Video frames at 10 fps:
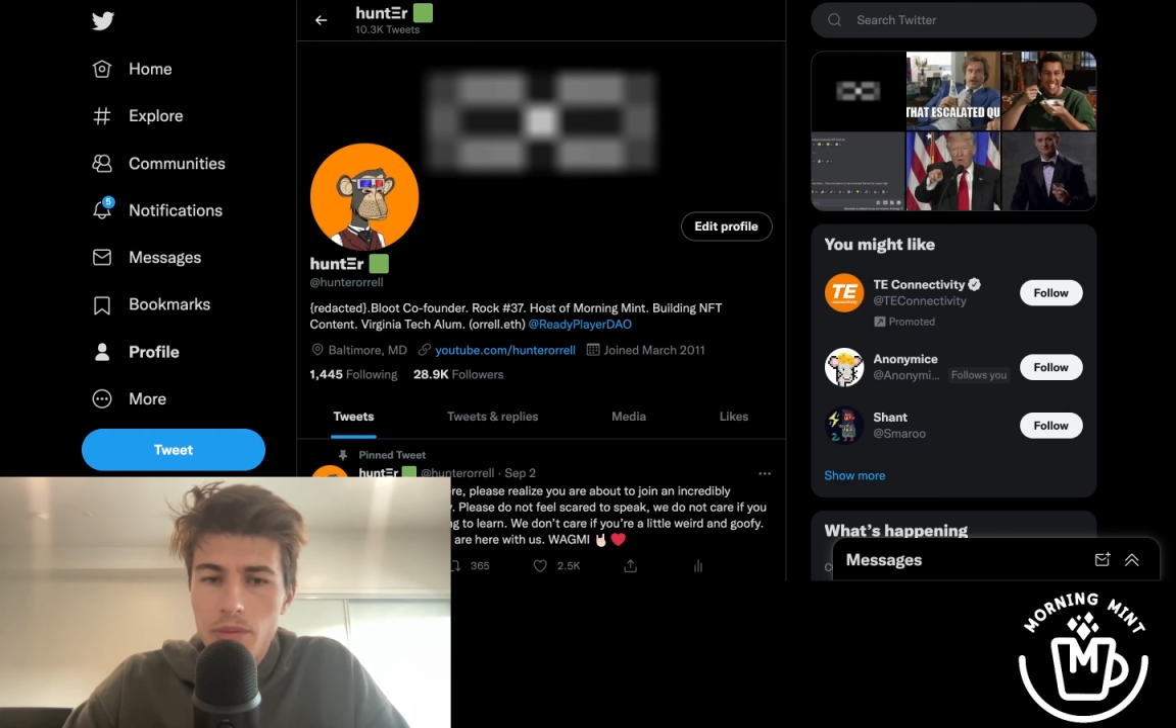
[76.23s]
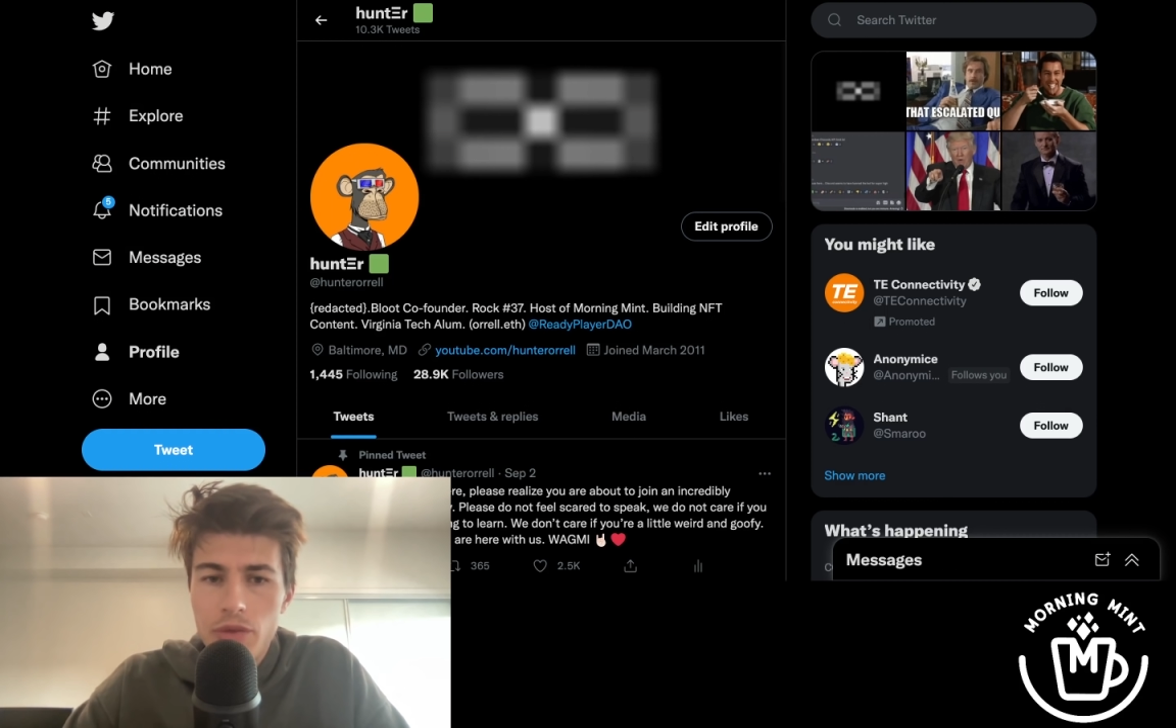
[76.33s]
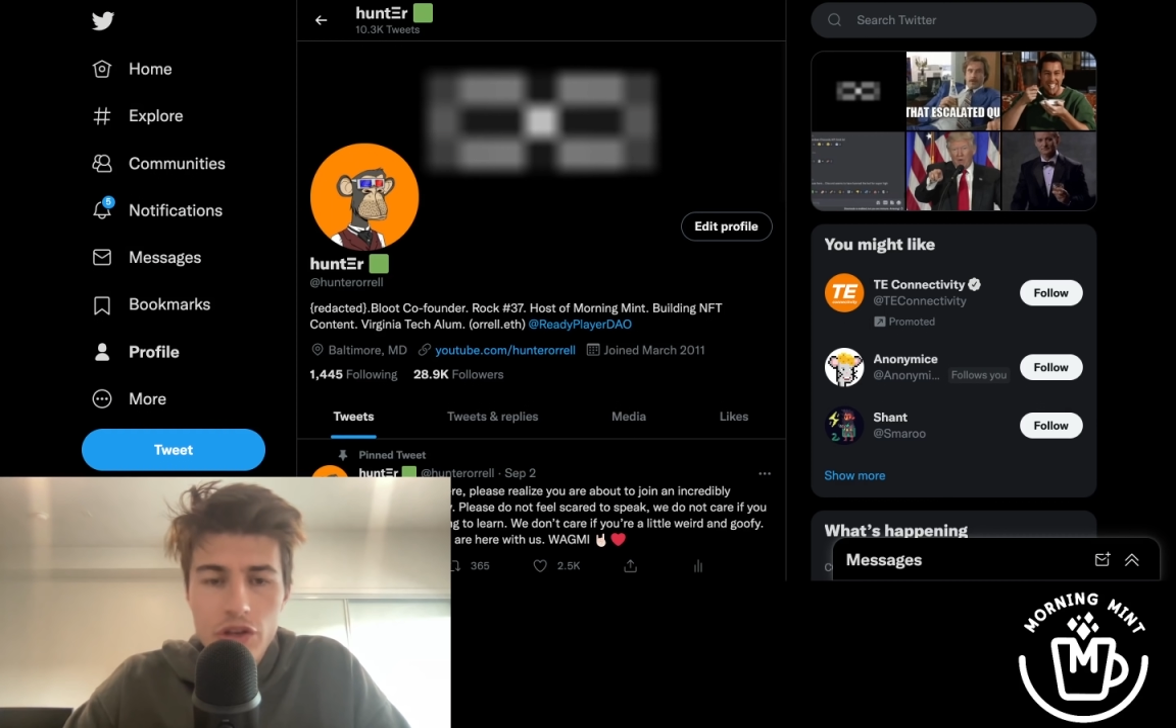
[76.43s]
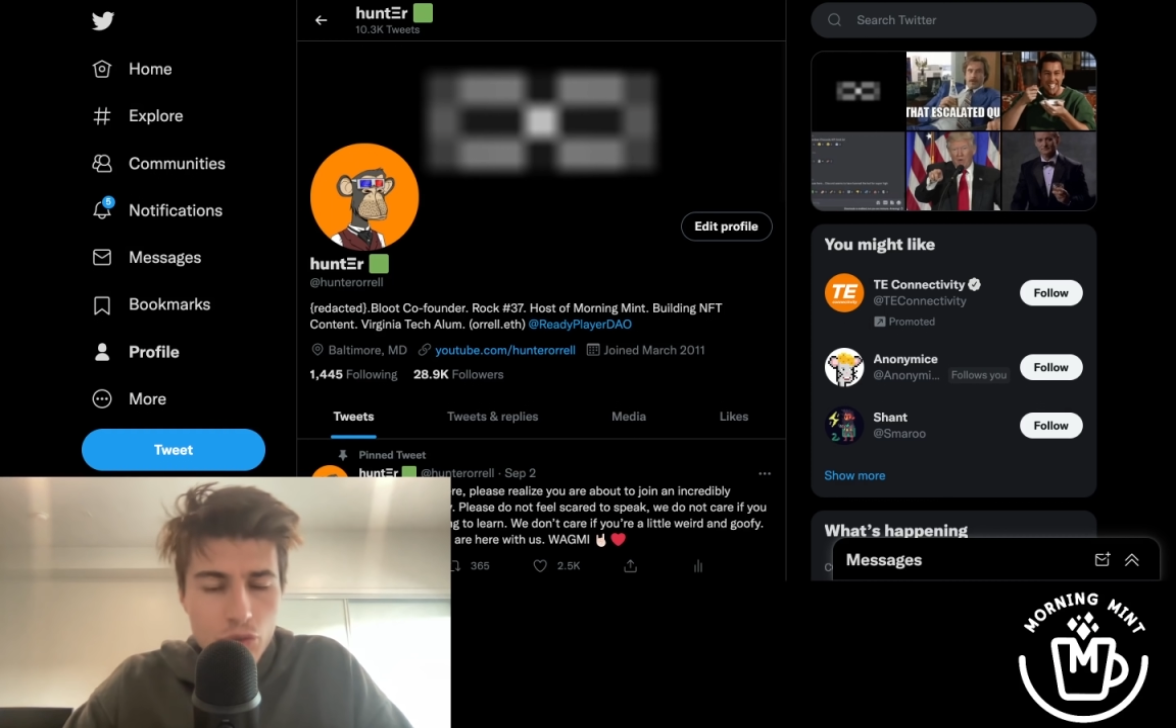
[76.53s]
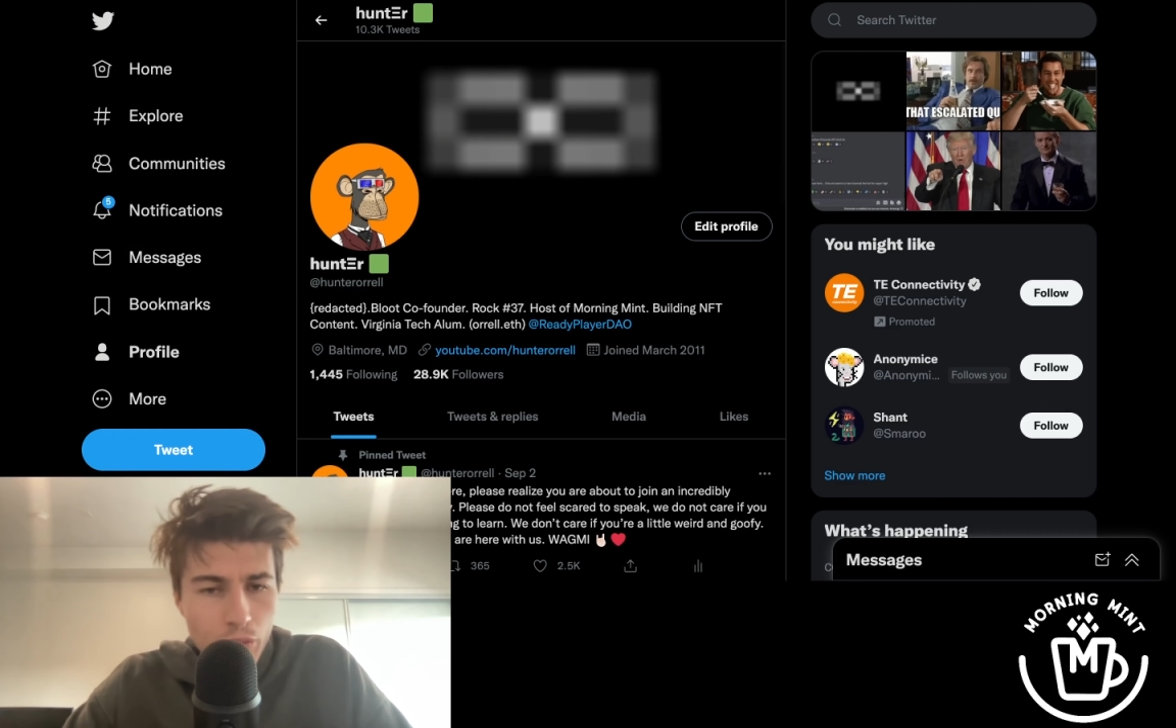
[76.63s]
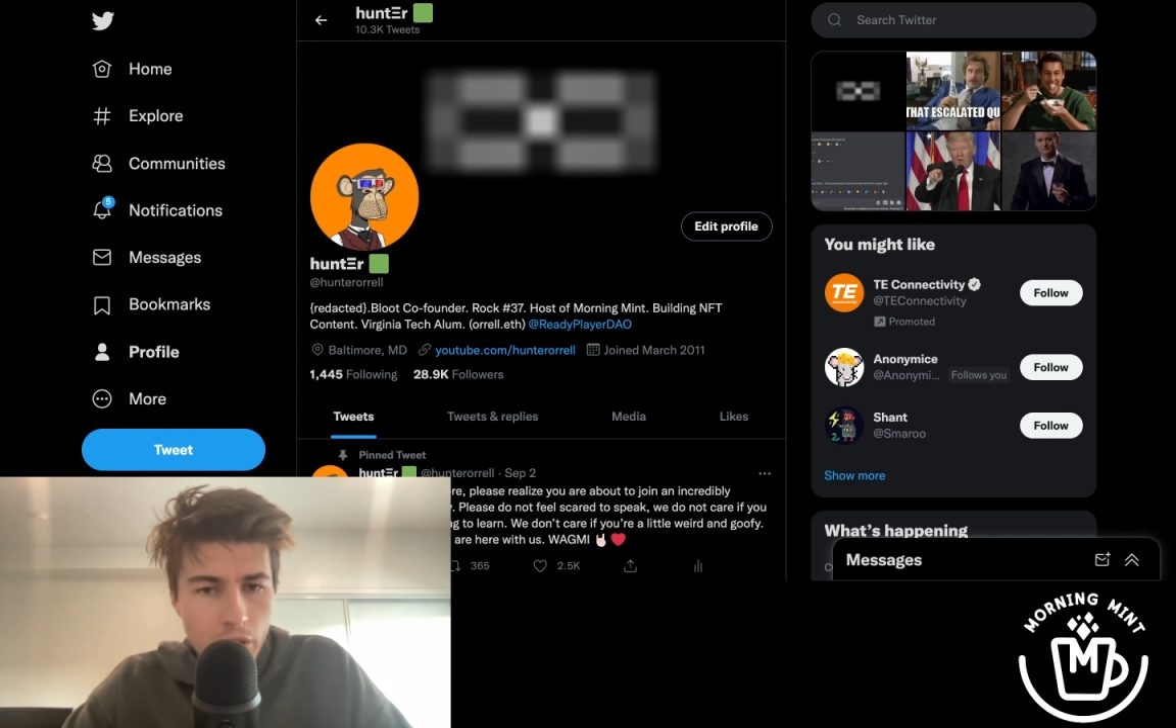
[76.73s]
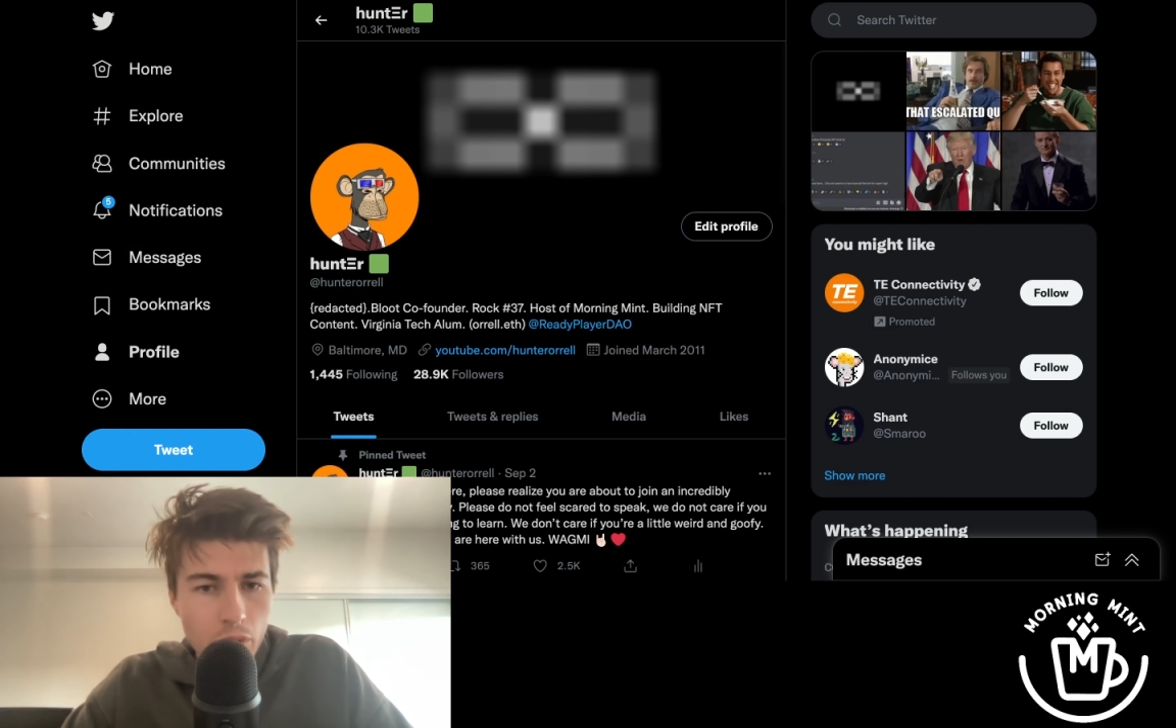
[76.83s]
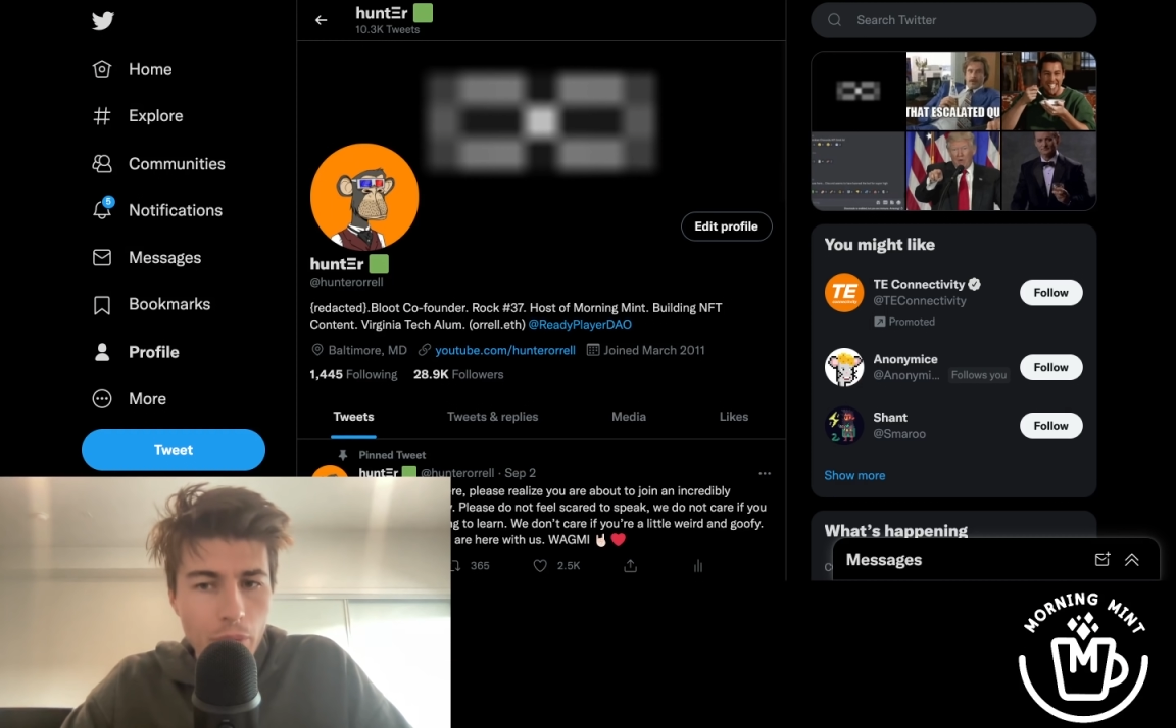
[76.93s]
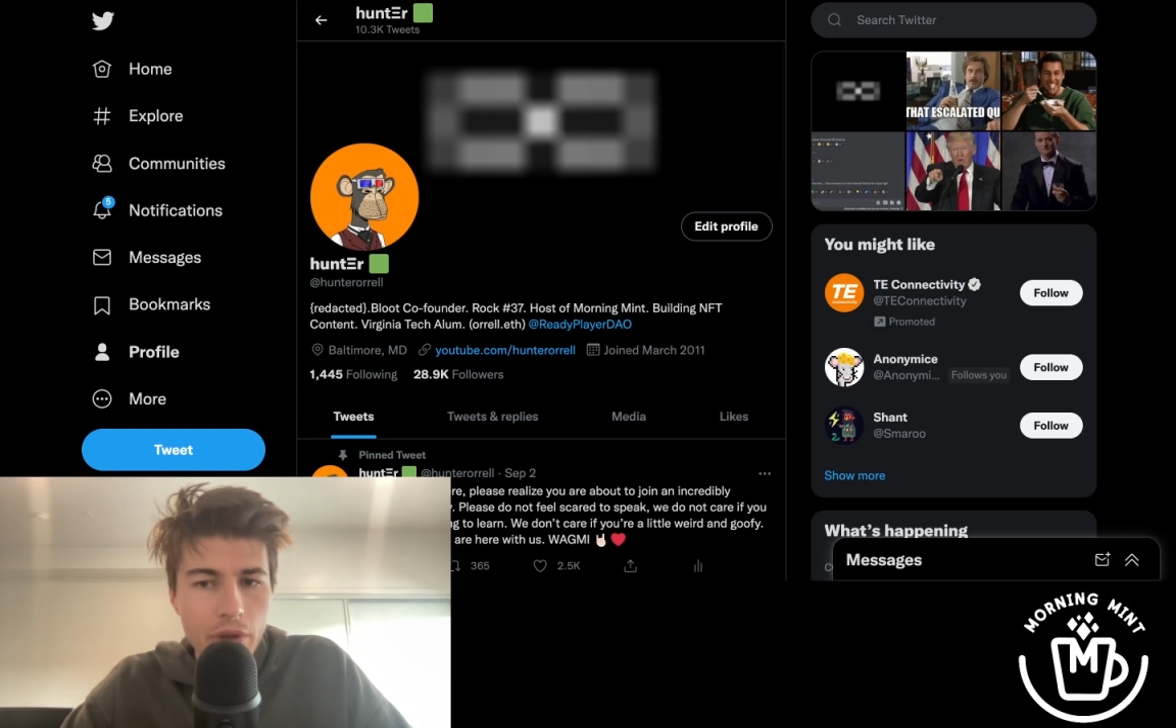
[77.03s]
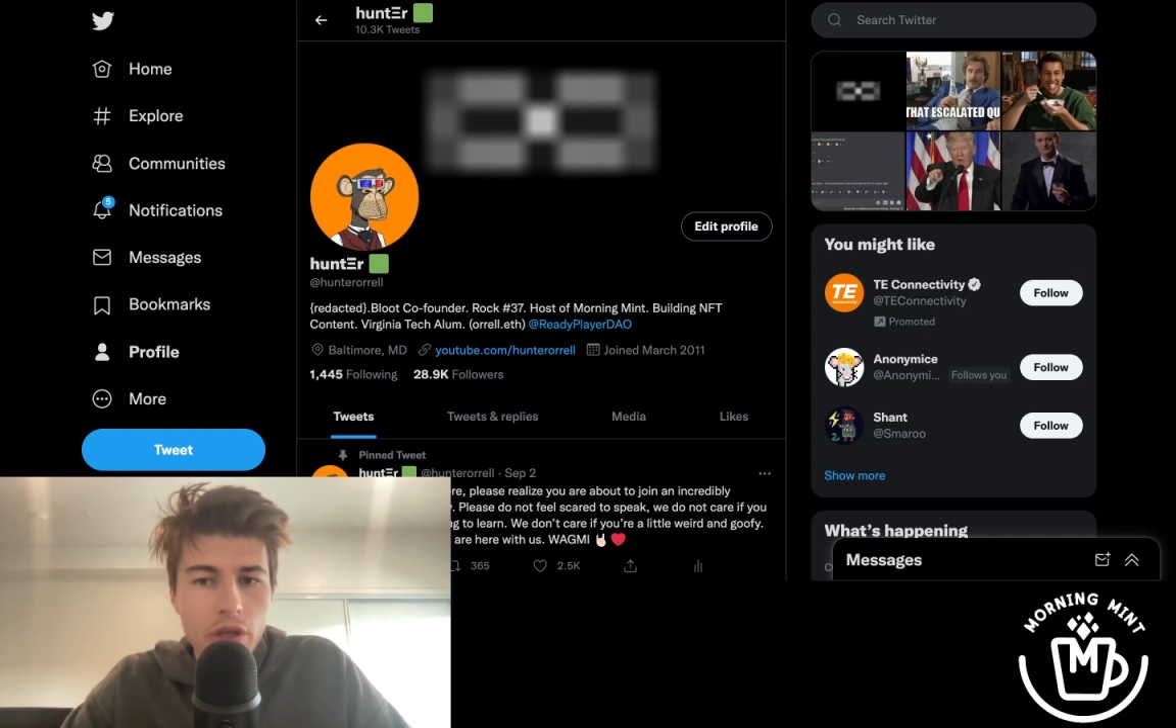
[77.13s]
This week
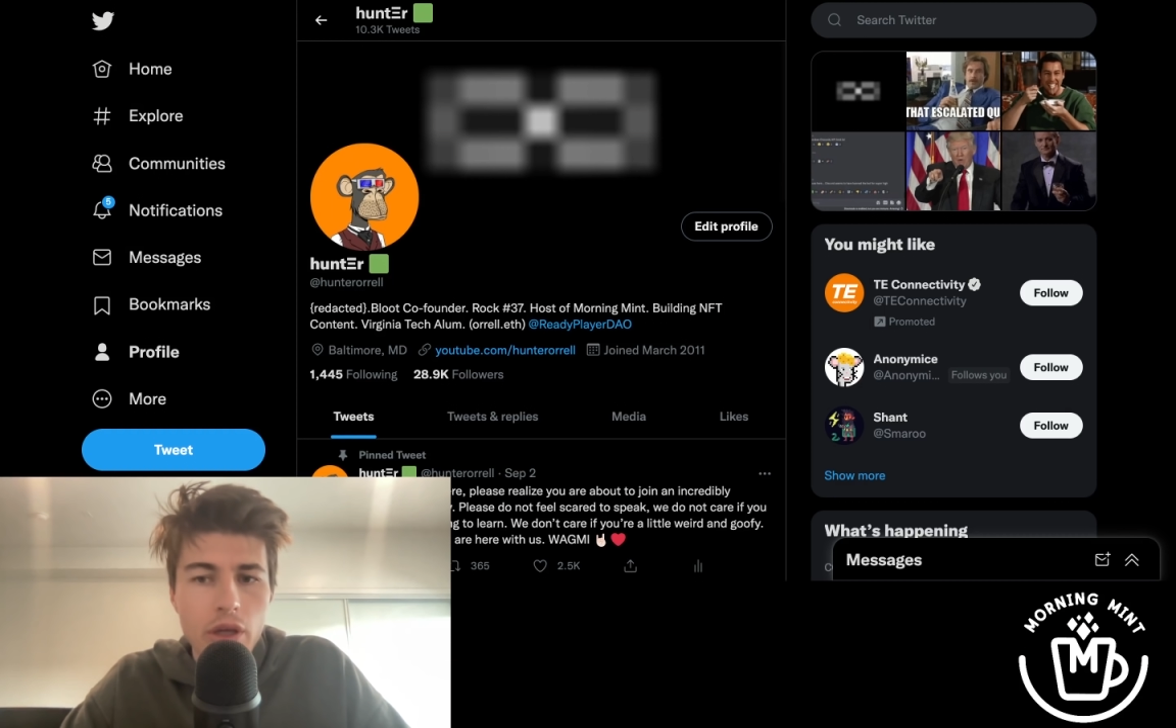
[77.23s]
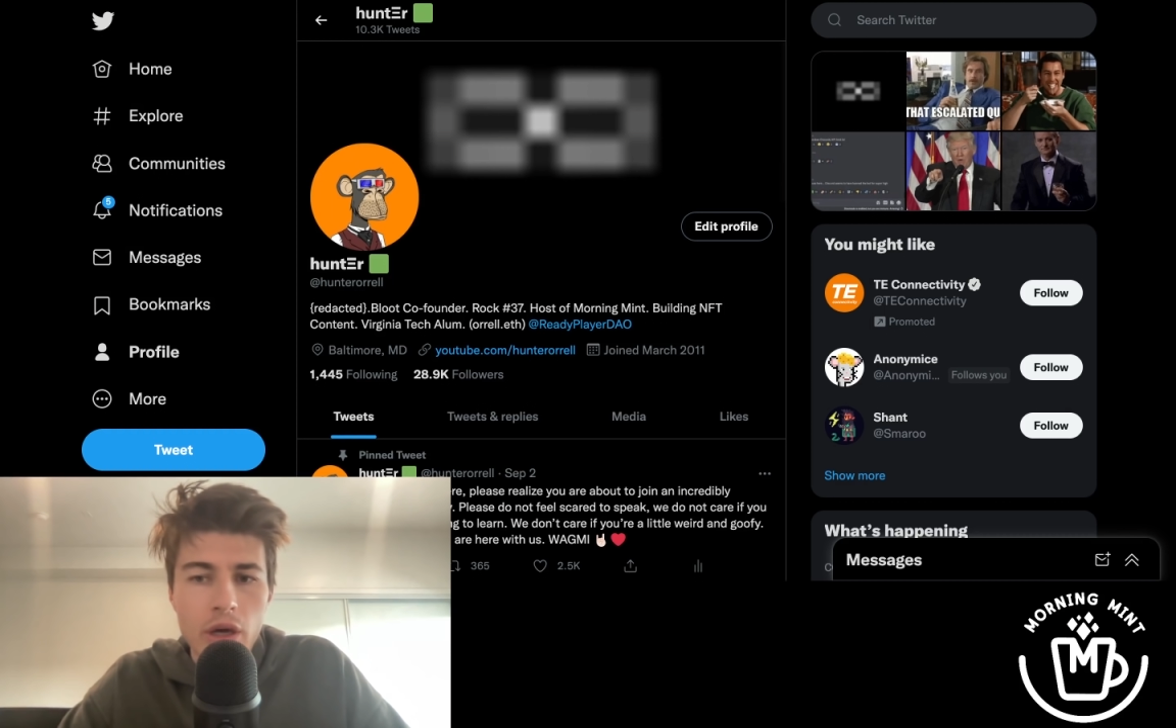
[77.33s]
we'll be